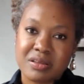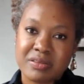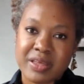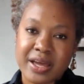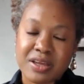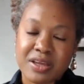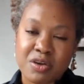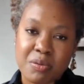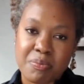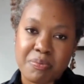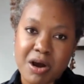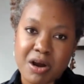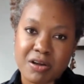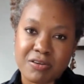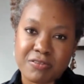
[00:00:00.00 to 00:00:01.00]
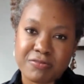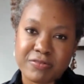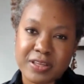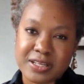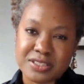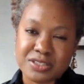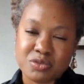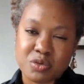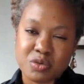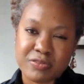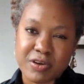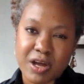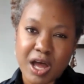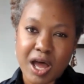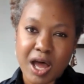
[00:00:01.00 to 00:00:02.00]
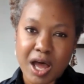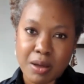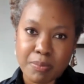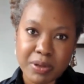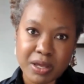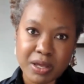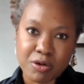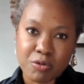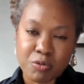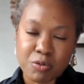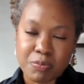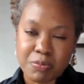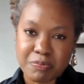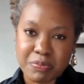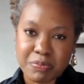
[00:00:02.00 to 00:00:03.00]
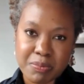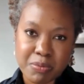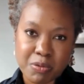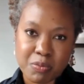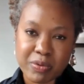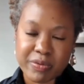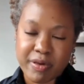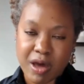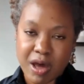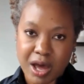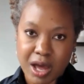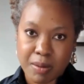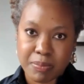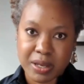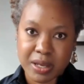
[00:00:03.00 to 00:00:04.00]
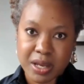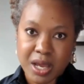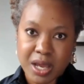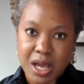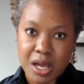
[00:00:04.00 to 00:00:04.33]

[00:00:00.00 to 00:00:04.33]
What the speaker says: that you're a part of, that's sort of a hobby, a group of people with a hobby,